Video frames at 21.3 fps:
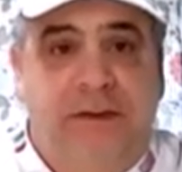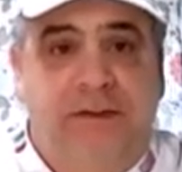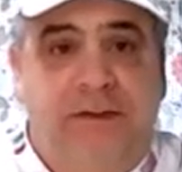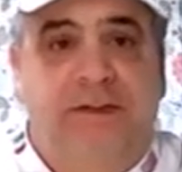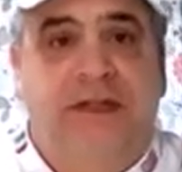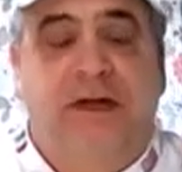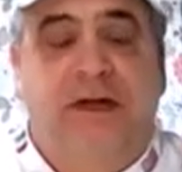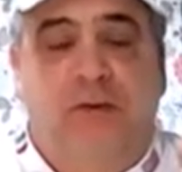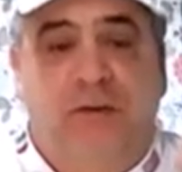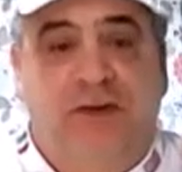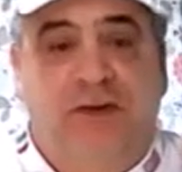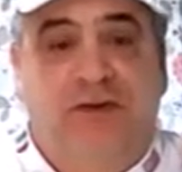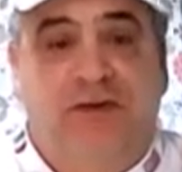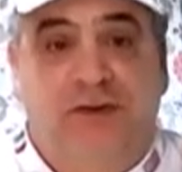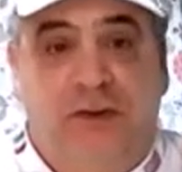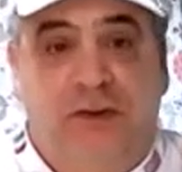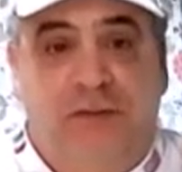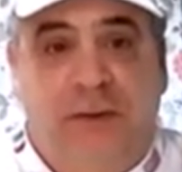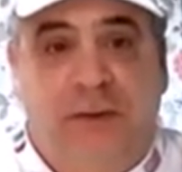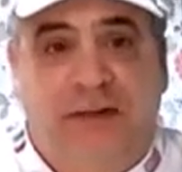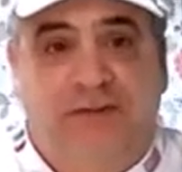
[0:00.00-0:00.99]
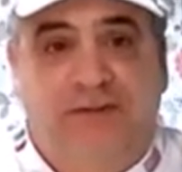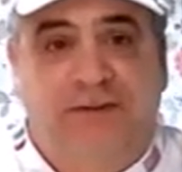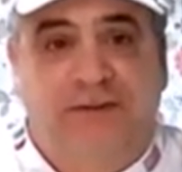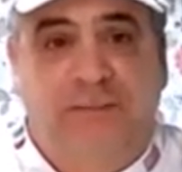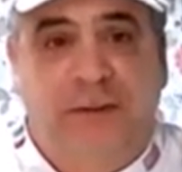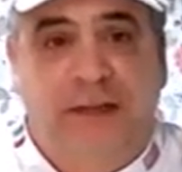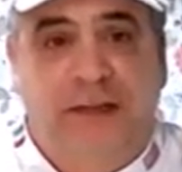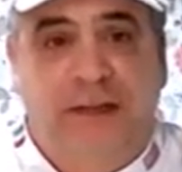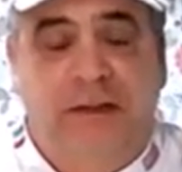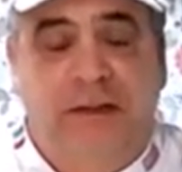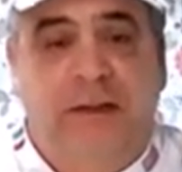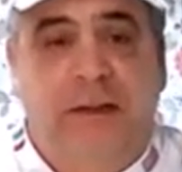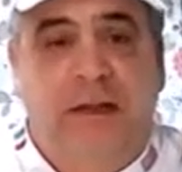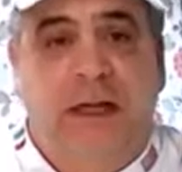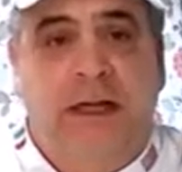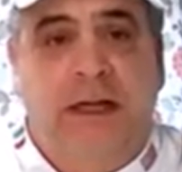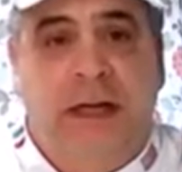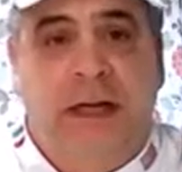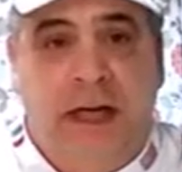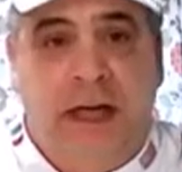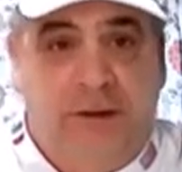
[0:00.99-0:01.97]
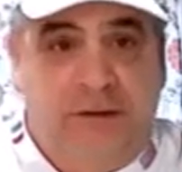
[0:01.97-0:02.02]
the original recipe,
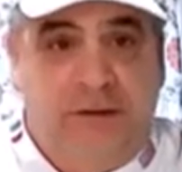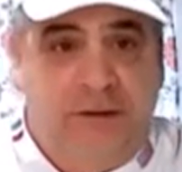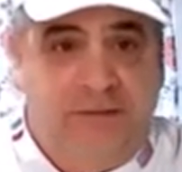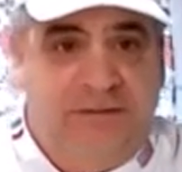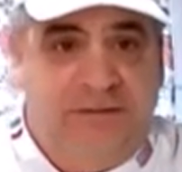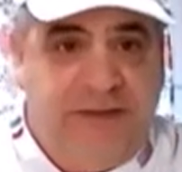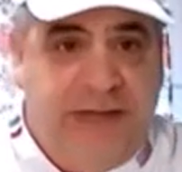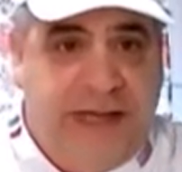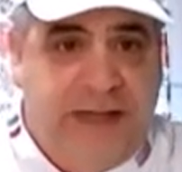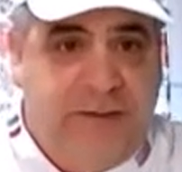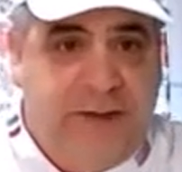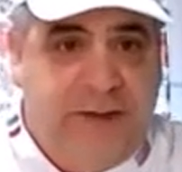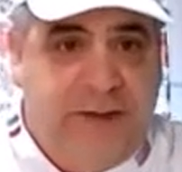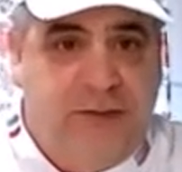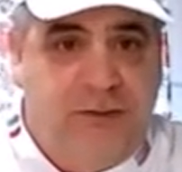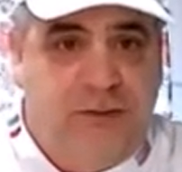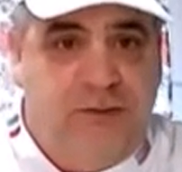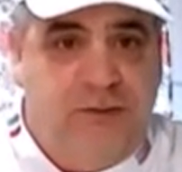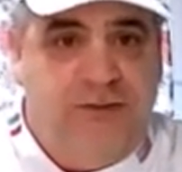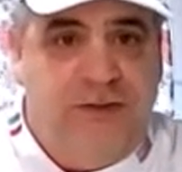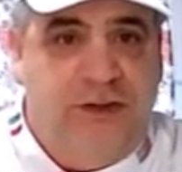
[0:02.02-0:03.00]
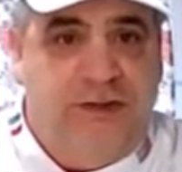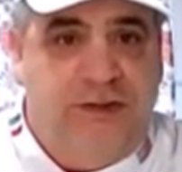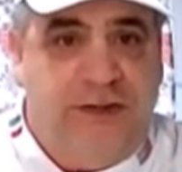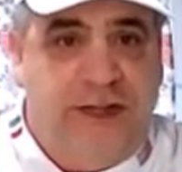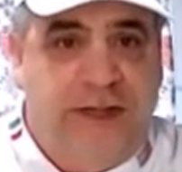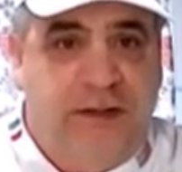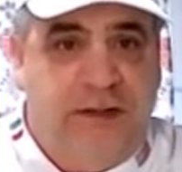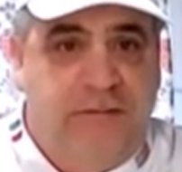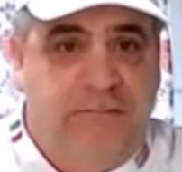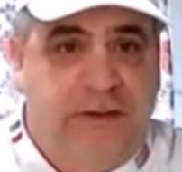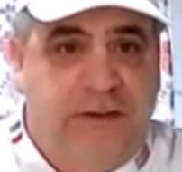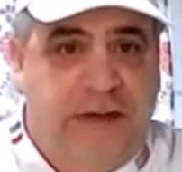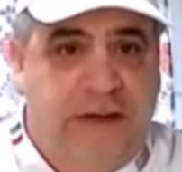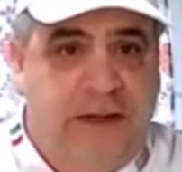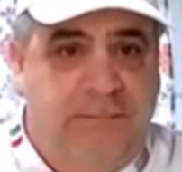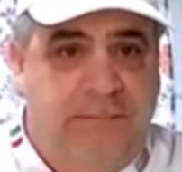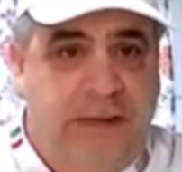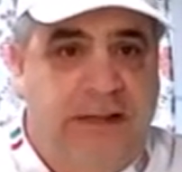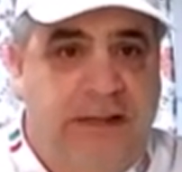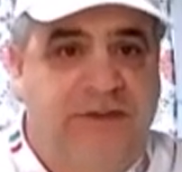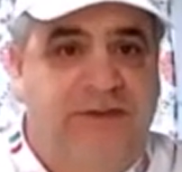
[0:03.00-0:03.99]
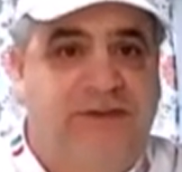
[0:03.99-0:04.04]
in honor of Stanley Tucci, thank you very
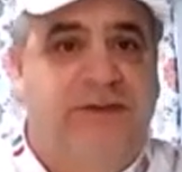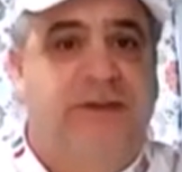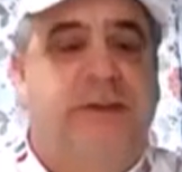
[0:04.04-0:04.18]
much.